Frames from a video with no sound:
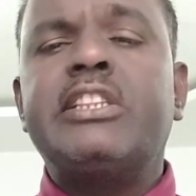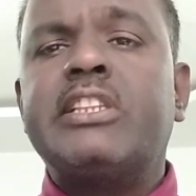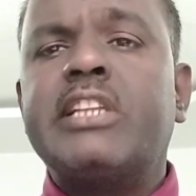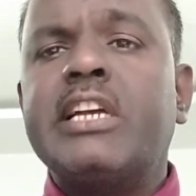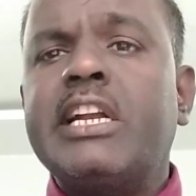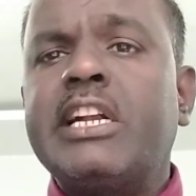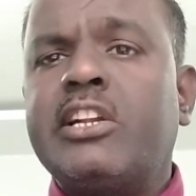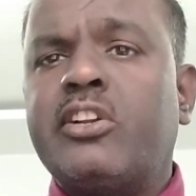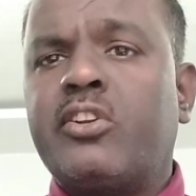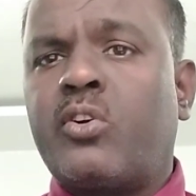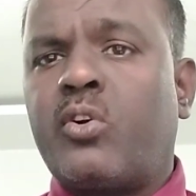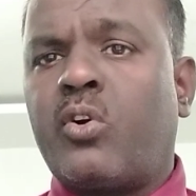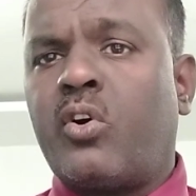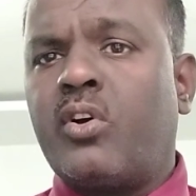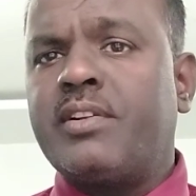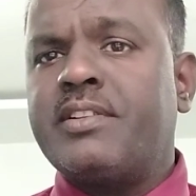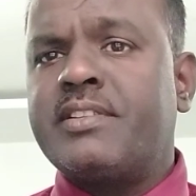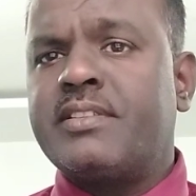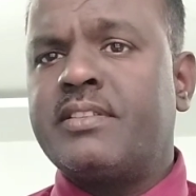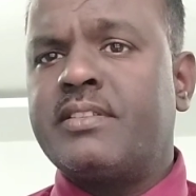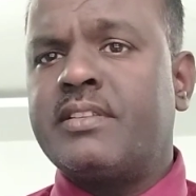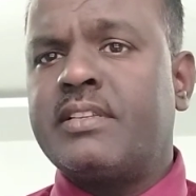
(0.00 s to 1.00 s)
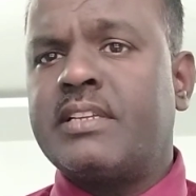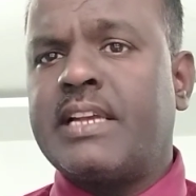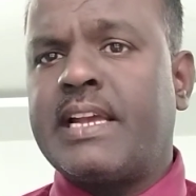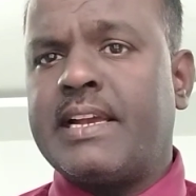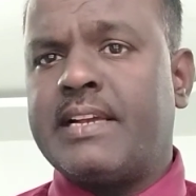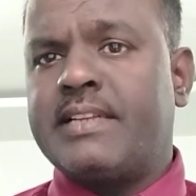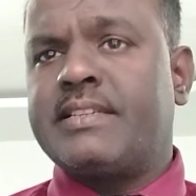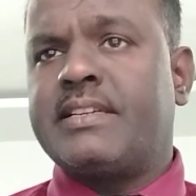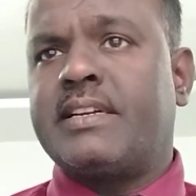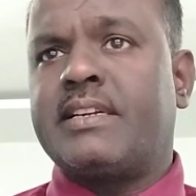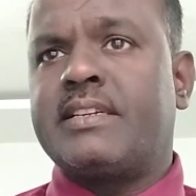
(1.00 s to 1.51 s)
that cause
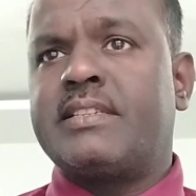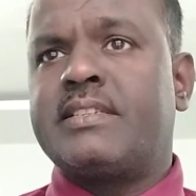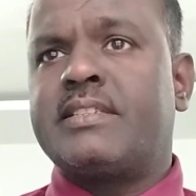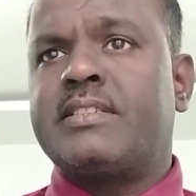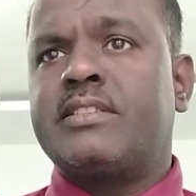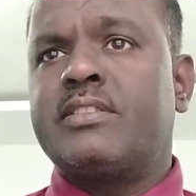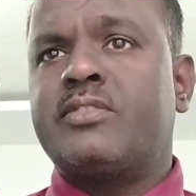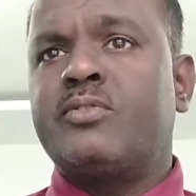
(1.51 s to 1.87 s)
hazards,